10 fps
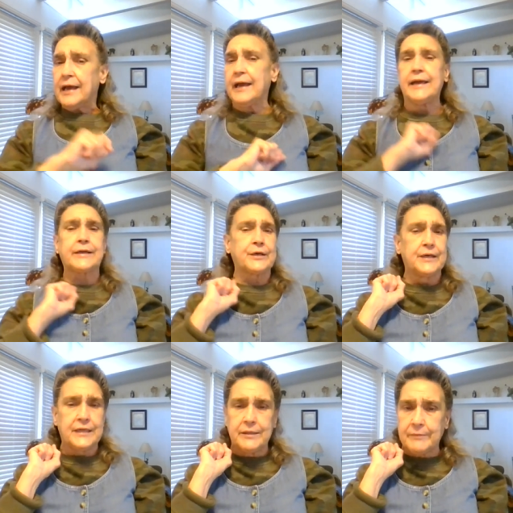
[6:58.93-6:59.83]
He
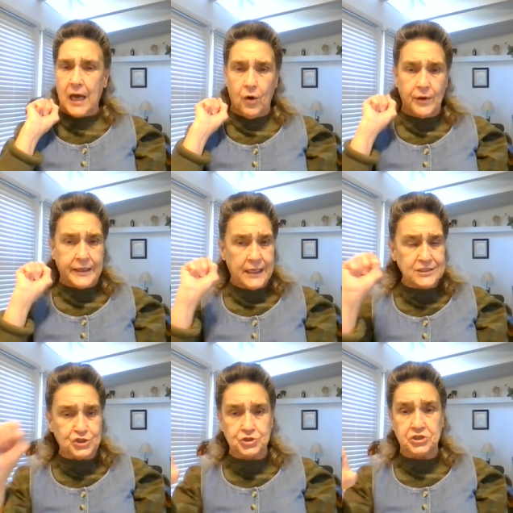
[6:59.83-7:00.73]
couldn't go
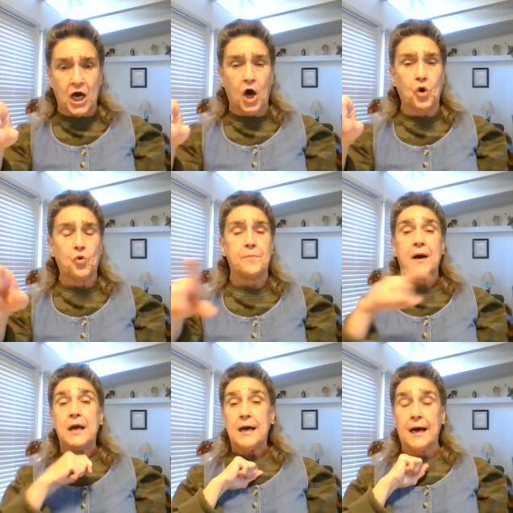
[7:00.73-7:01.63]
against Job
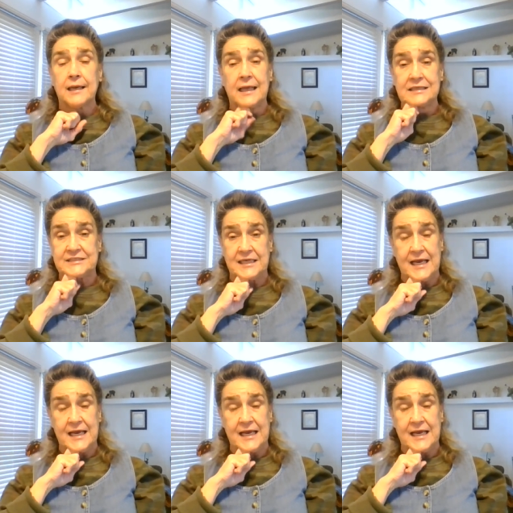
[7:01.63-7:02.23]
unless he